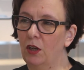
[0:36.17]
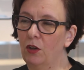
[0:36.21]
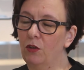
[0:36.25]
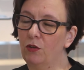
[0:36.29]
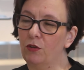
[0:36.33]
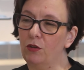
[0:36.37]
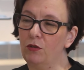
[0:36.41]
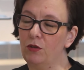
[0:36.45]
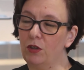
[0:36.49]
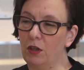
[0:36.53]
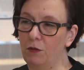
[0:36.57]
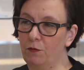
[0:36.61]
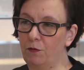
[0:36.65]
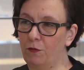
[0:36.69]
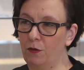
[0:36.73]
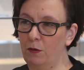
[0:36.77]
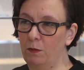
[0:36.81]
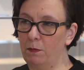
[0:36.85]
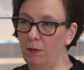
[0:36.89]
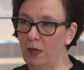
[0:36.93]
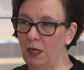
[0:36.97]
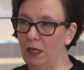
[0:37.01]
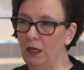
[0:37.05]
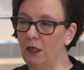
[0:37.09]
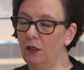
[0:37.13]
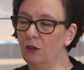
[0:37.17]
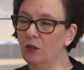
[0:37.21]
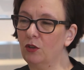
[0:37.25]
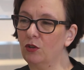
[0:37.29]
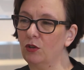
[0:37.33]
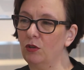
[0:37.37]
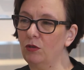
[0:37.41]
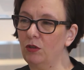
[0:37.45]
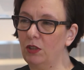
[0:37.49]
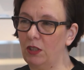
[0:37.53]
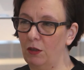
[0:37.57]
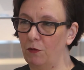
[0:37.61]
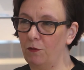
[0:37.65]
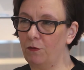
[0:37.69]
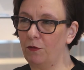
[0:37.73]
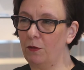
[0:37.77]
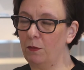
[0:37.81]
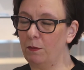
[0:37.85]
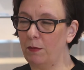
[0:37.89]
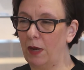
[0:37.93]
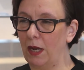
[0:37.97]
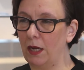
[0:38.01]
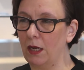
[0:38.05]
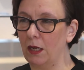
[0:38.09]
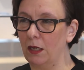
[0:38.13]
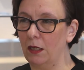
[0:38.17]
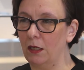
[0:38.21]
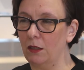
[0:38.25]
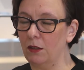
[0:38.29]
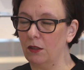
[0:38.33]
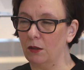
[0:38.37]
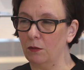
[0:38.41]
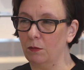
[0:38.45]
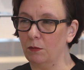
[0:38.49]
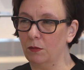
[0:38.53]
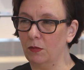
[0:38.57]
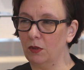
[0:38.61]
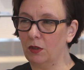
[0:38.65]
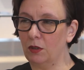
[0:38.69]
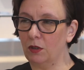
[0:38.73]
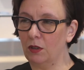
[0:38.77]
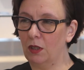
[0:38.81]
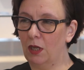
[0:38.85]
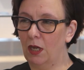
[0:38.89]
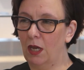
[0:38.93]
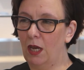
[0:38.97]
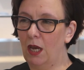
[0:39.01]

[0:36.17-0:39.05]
through different means, through different mechanisms.